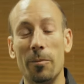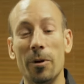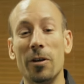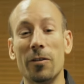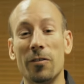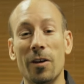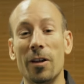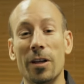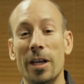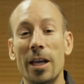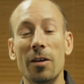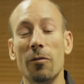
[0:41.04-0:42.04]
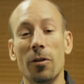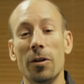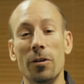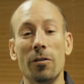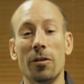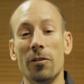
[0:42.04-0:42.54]
in "is Selling Evil"
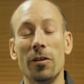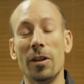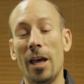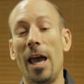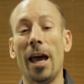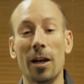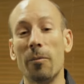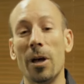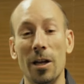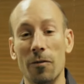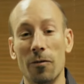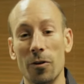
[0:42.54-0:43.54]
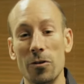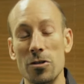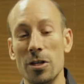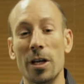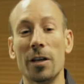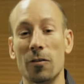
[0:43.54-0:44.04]
and you can see the animated
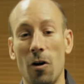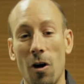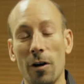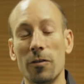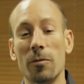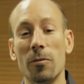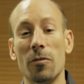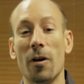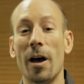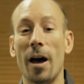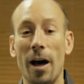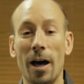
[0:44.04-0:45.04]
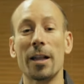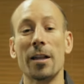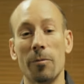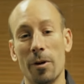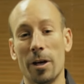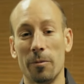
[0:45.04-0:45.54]
version. It's awesome, so I
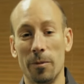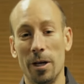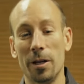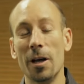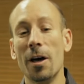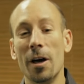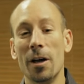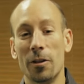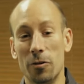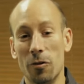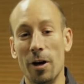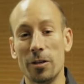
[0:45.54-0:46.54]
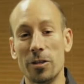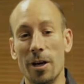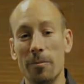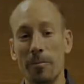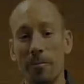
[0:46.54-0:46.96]
highly recommend The Draw Shop.